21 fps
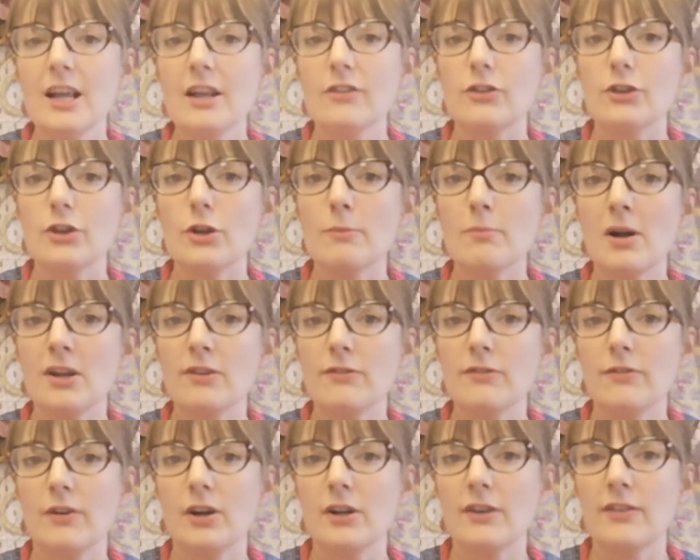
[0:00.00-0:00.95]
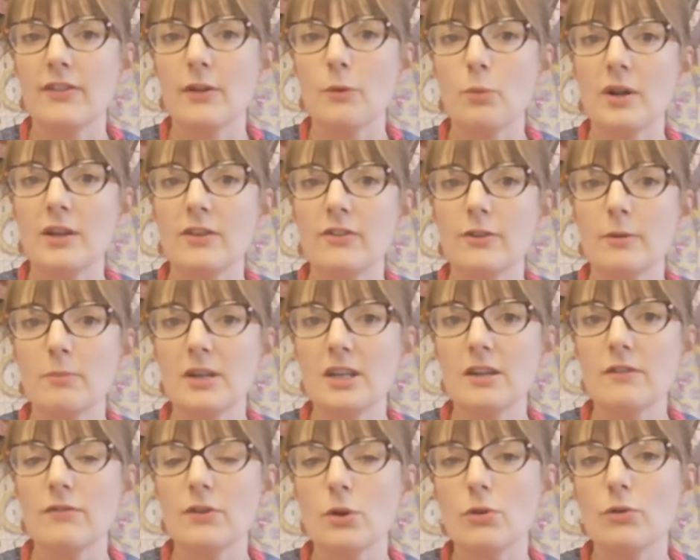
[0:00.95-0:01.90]
So you might find that when somebody
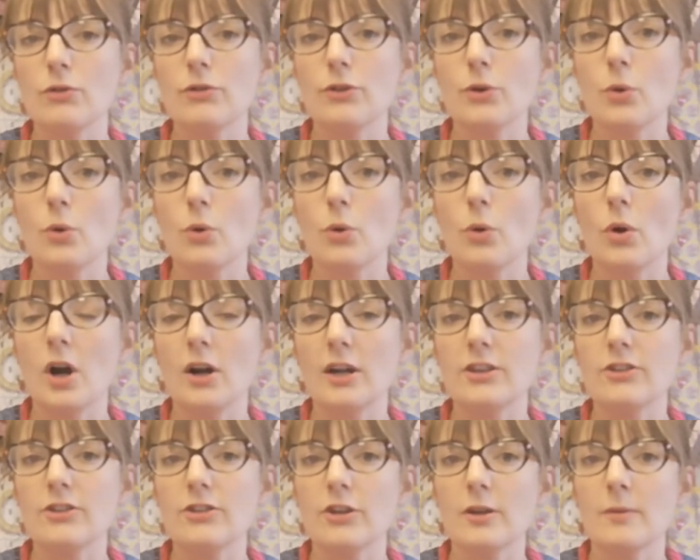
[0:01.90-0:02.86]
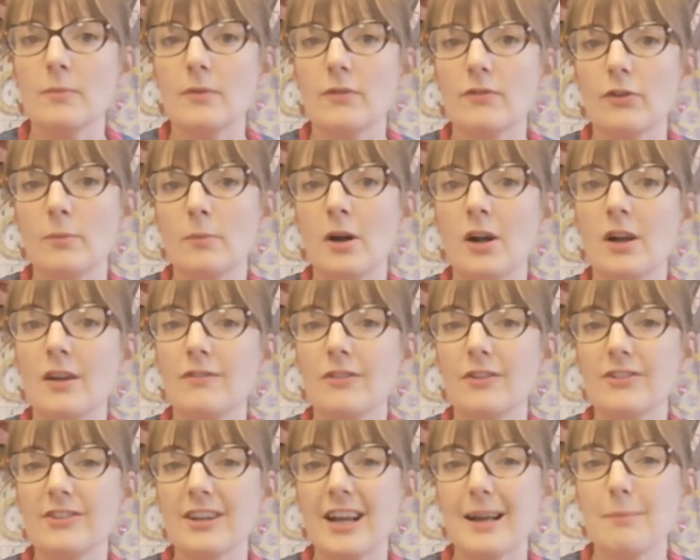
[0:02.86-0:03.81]
views your item from either
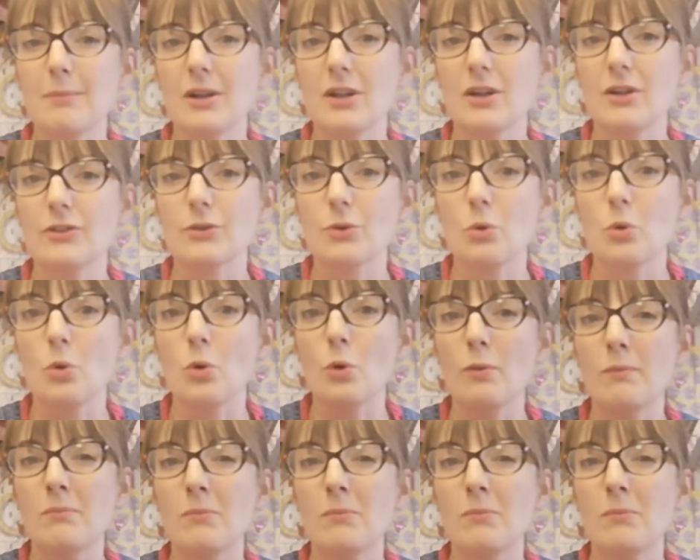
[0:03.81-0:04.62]
a tablet or